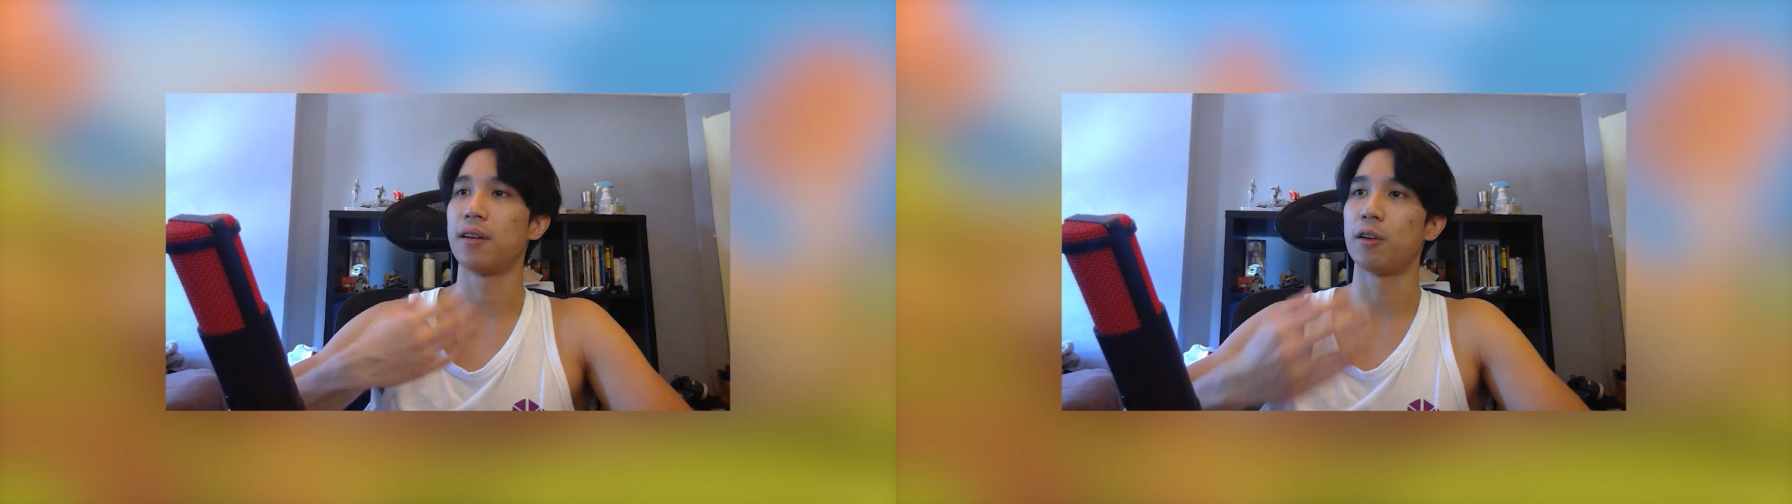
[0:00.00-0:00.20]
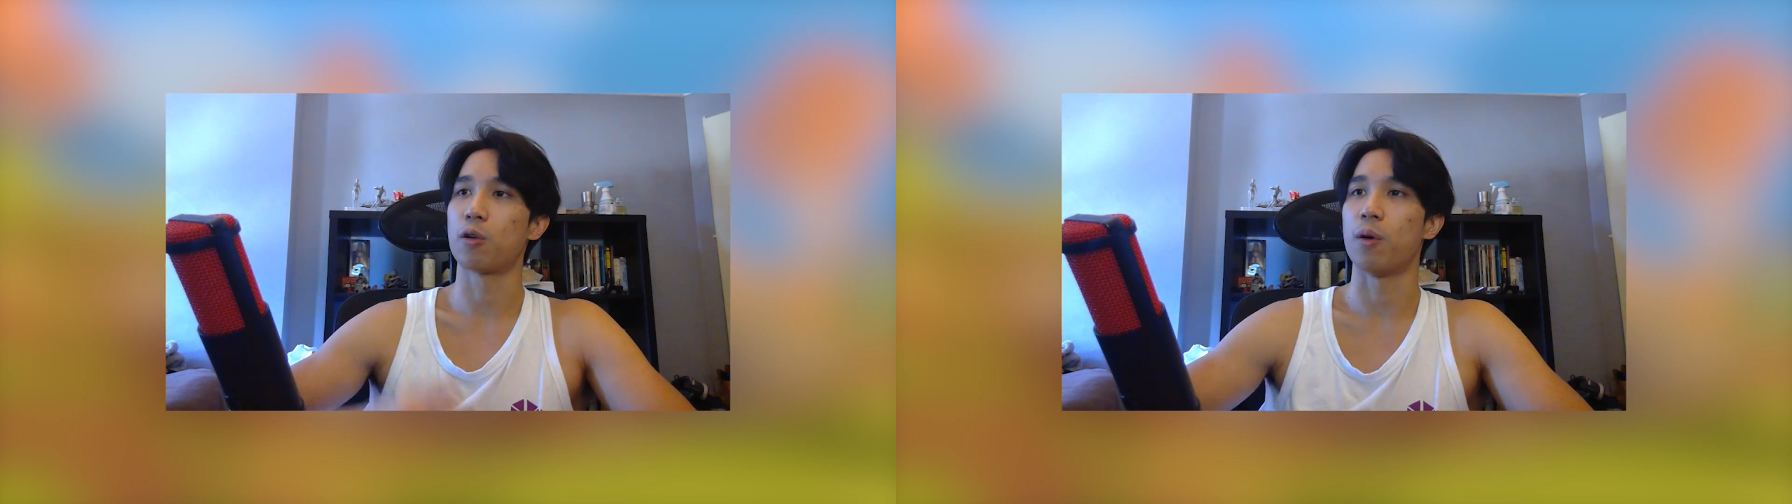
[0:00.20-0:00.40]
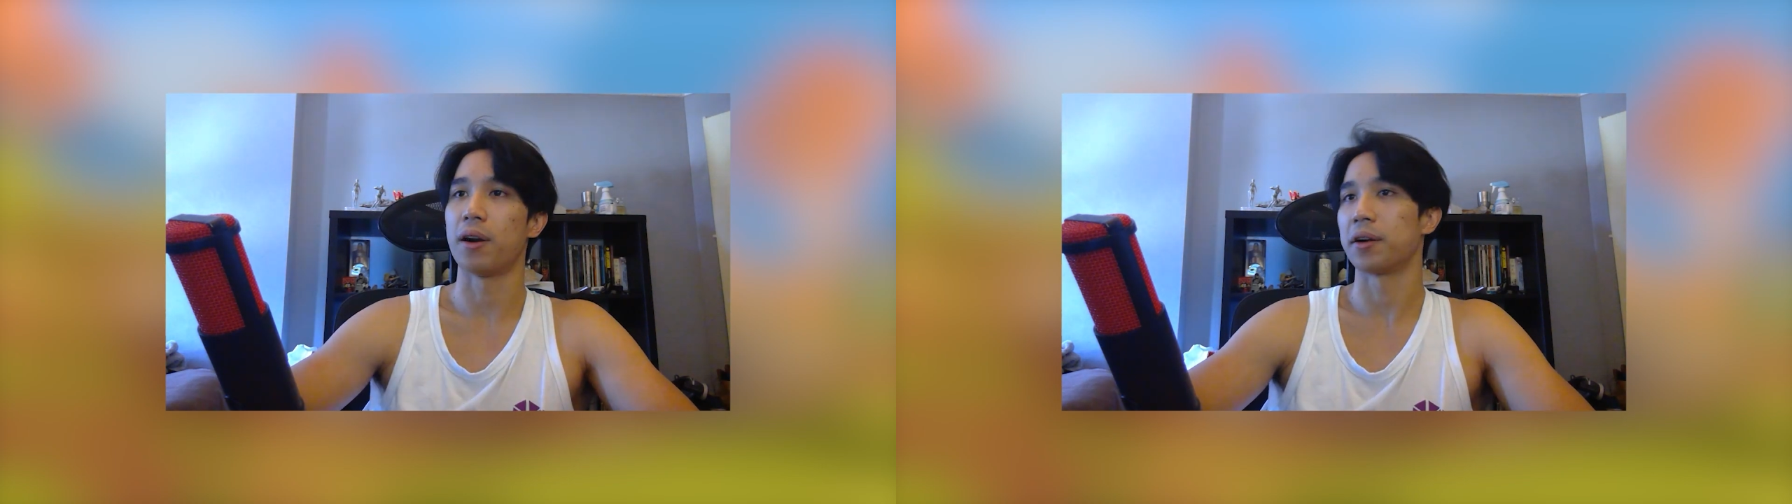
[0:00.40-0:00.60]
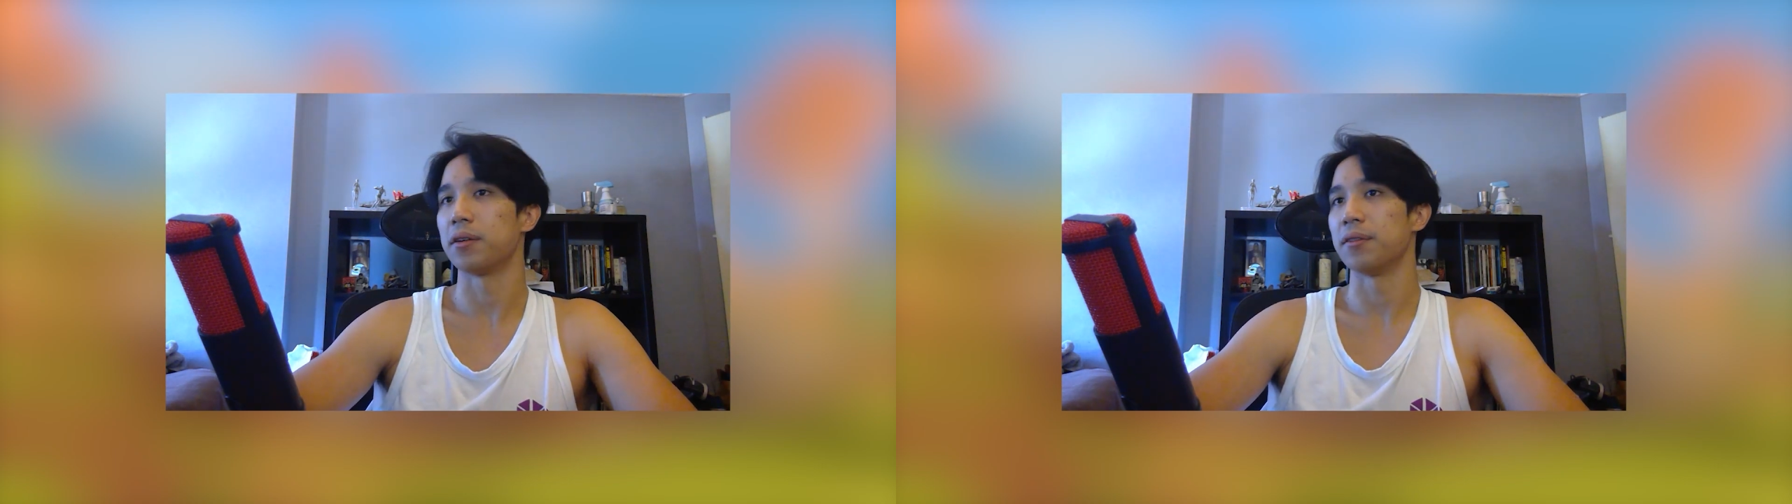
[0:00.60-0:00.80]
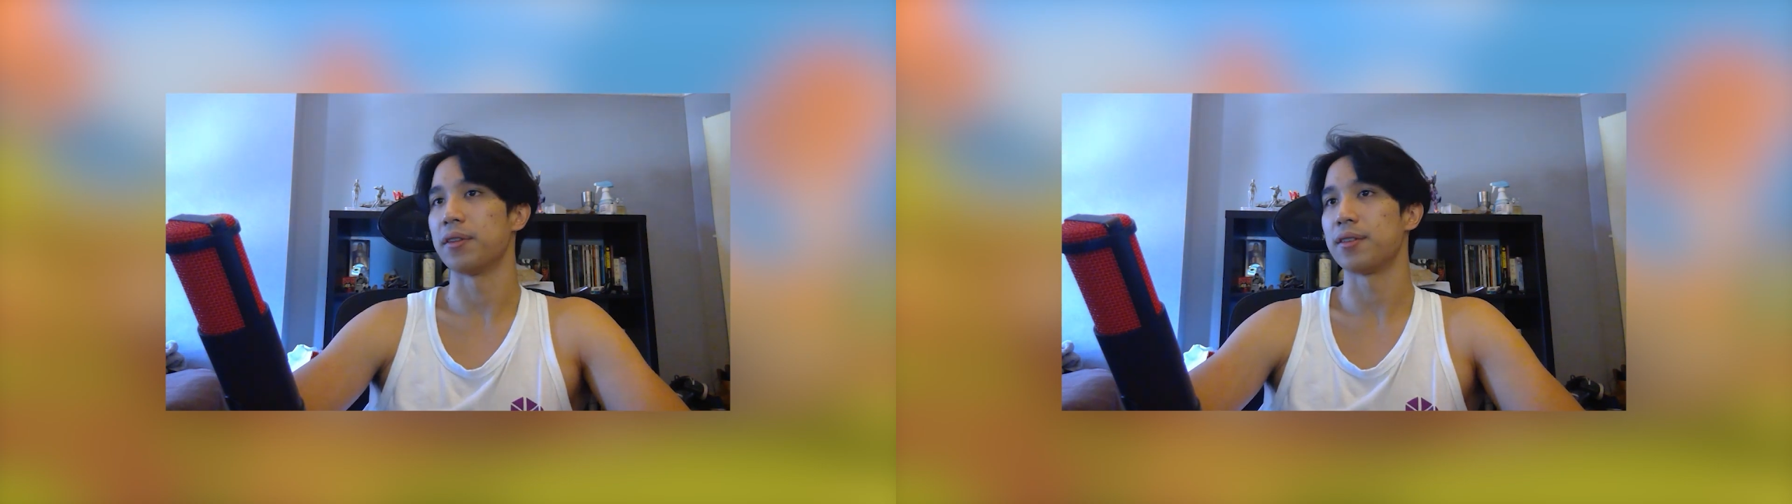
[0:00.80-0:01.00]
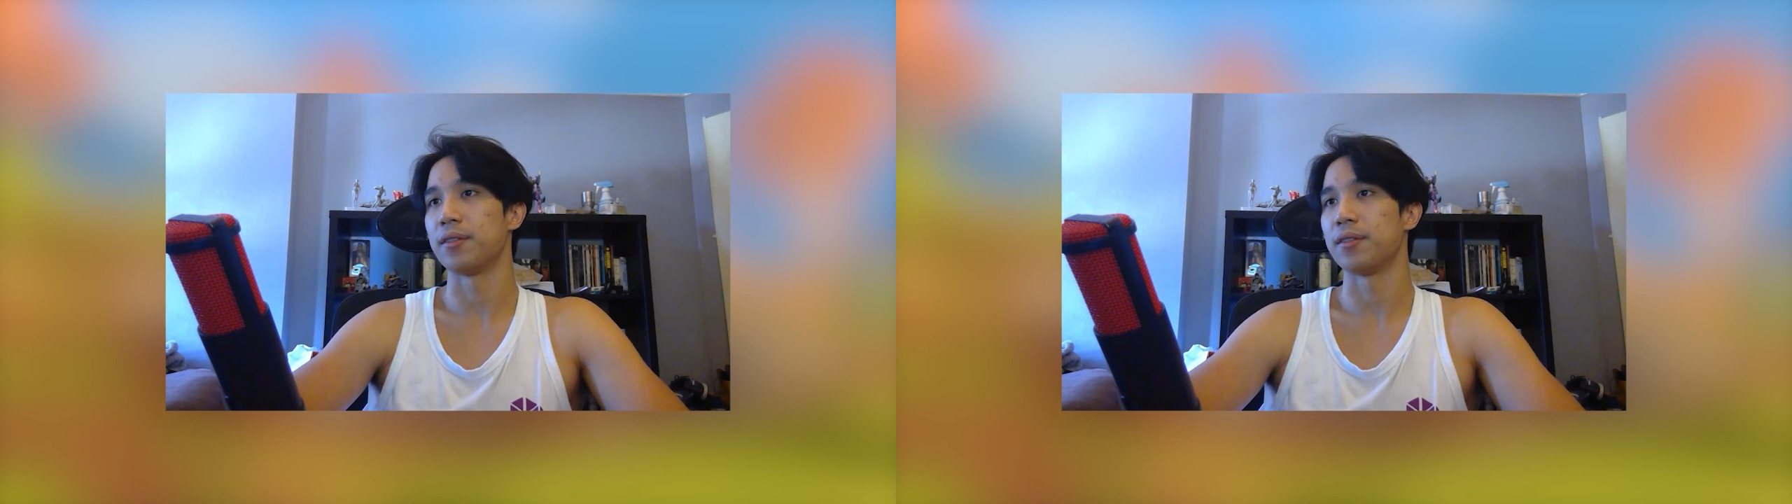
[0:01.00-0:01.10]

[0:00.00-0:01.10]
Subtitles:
acquiring all of this